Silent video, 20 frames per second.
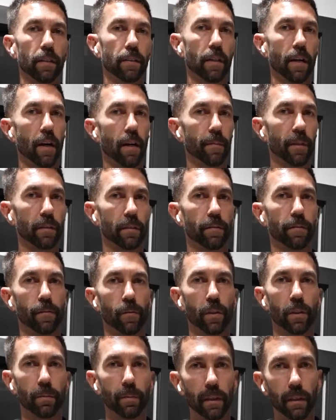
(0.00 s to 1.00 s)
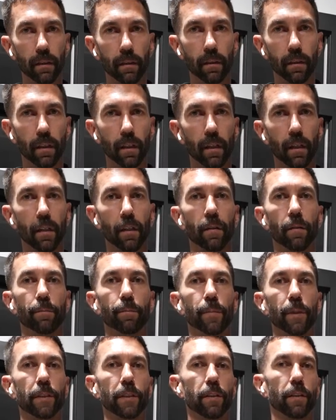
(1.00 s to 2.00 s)
of time as a 4-speed.
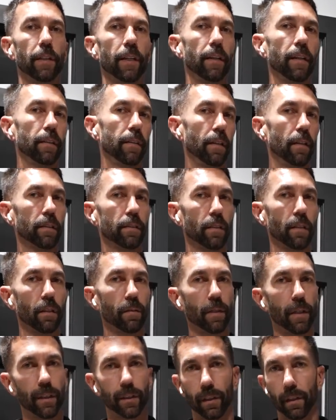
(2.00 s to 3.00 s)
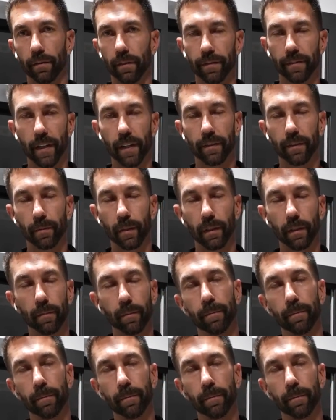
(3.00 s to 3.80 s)
but you're getting the acceleration of a 5-speed.